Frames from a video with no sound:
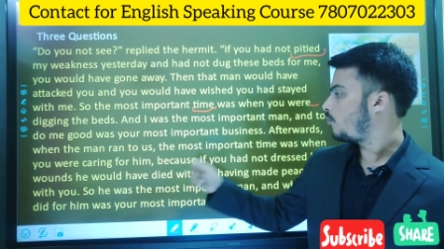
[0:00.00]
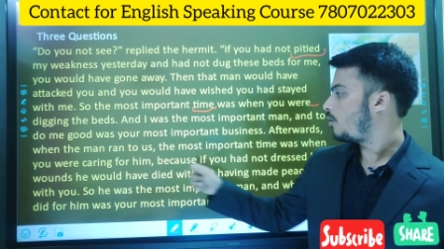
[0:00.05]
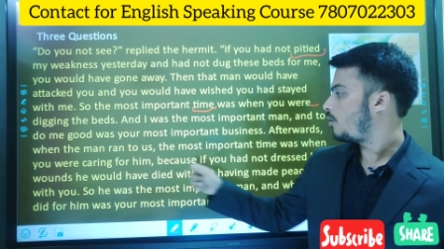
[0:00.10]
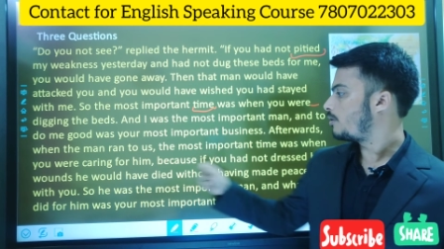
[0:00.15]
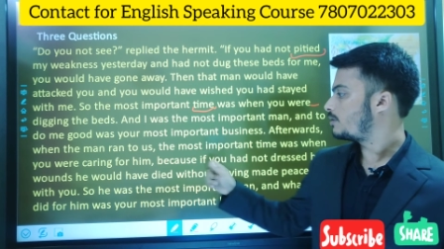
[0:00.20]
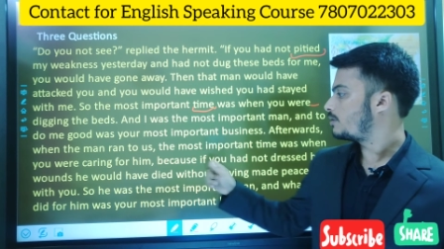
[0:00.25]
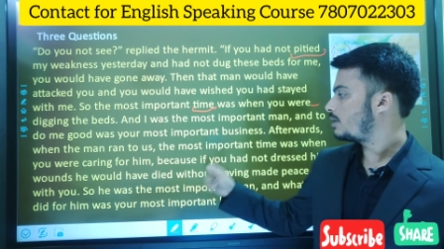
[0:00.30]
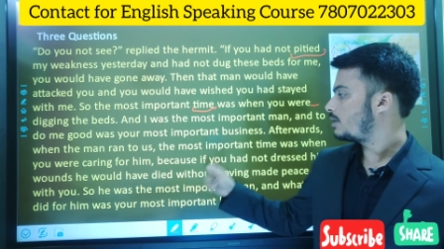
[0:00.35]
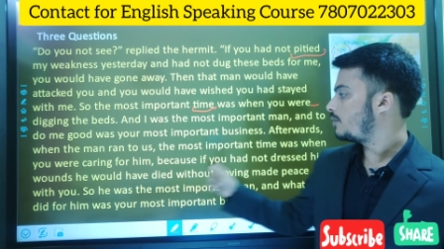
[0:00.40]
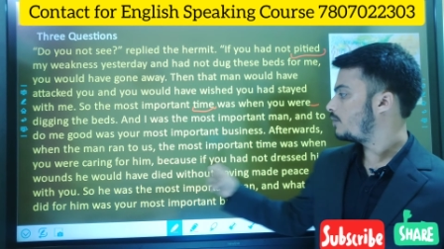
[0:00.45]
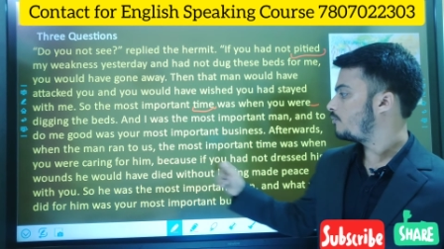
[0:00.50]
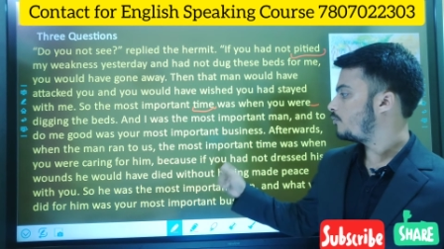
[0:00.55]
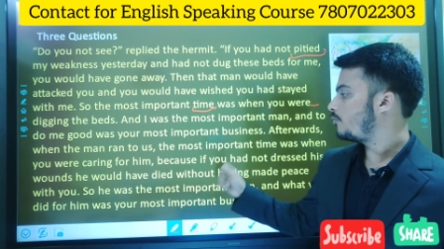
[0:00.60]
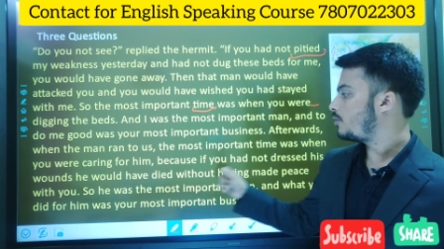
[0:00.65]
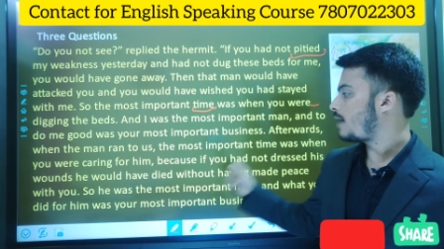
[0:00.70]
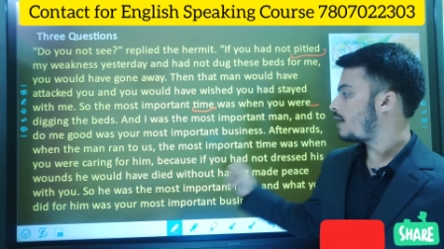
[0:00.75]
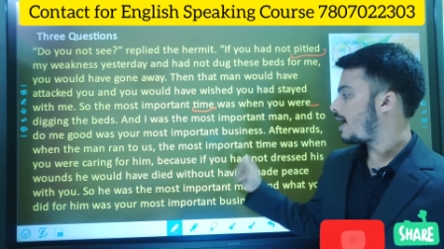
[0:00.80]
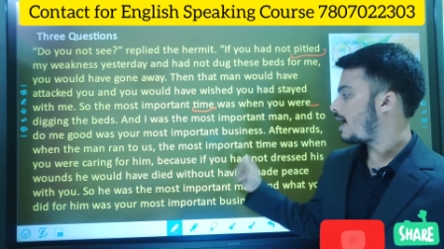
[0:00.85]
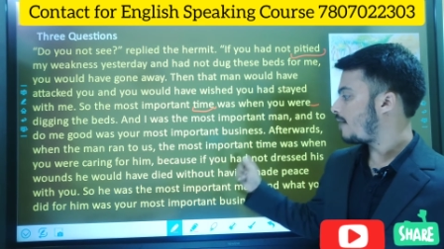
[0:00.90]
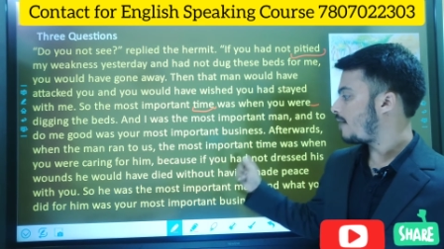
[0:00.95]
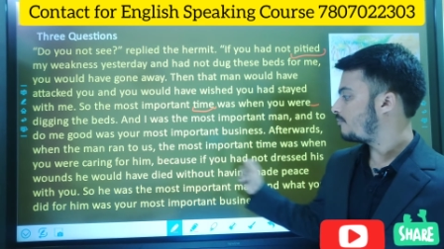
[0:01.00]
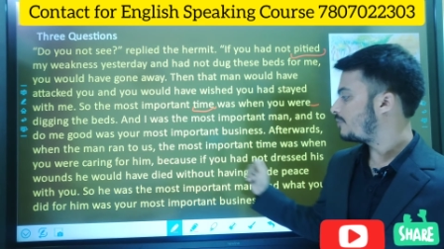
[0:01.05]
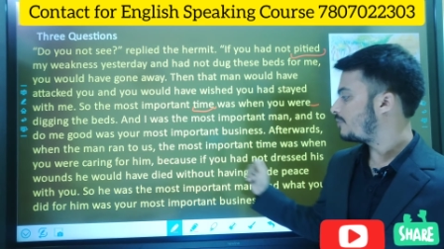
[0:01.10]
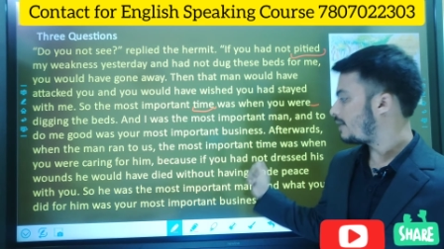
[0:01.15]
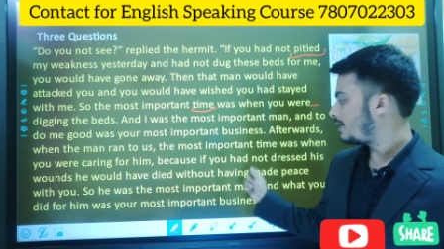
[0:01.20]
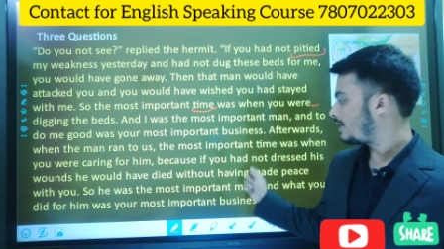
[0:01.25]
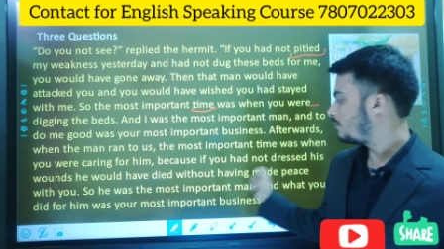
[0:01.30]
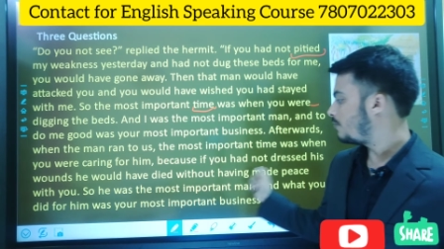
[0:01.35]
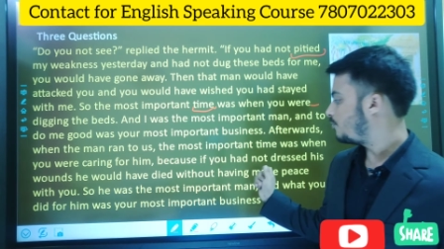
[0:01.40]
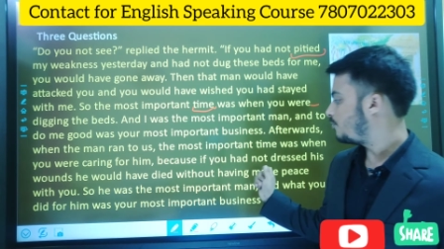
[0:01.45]
wound, he would have
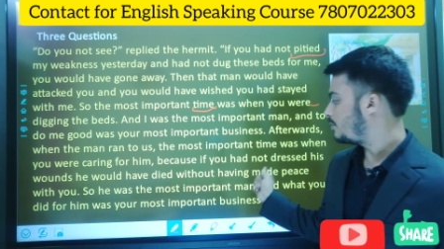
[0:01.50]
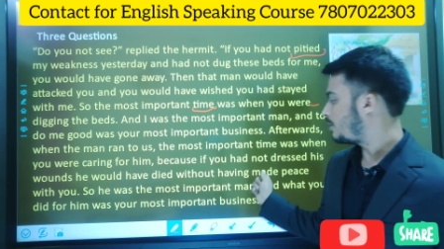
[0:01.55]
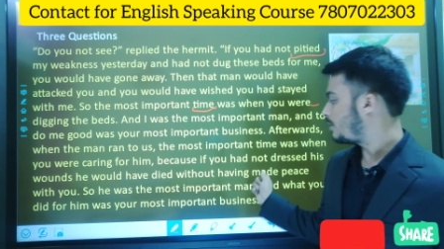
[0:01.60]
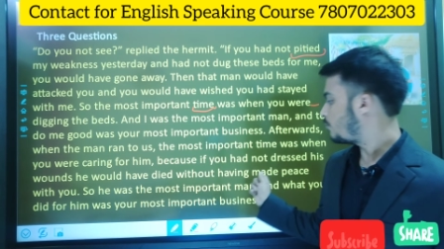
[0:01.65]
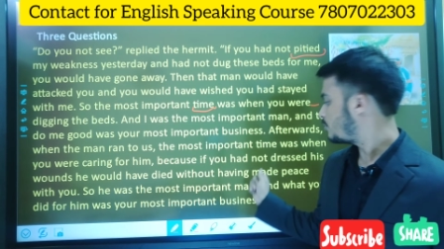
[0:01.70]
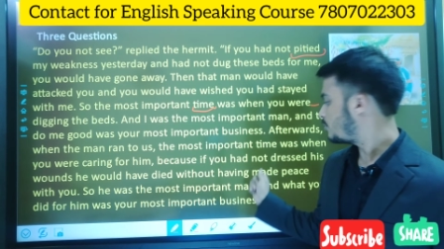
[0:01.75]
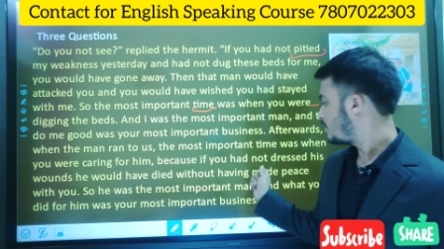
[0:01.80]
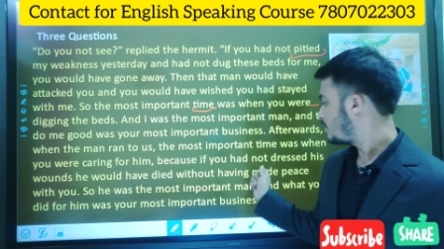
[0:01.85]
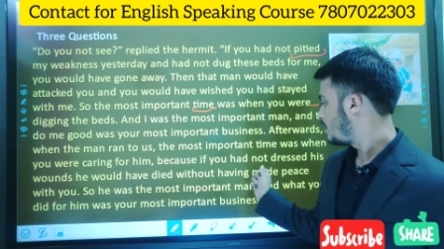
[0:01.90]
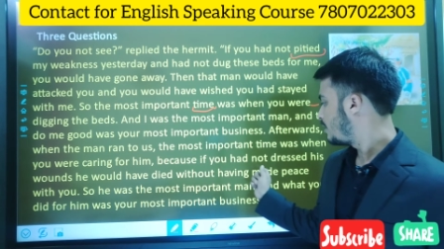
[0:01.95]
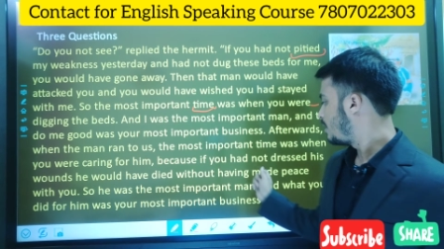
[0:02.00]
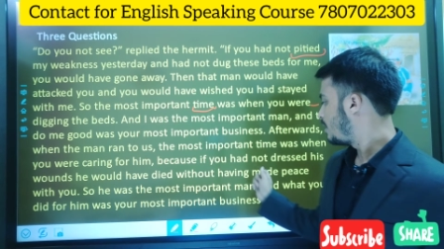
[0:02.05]
died without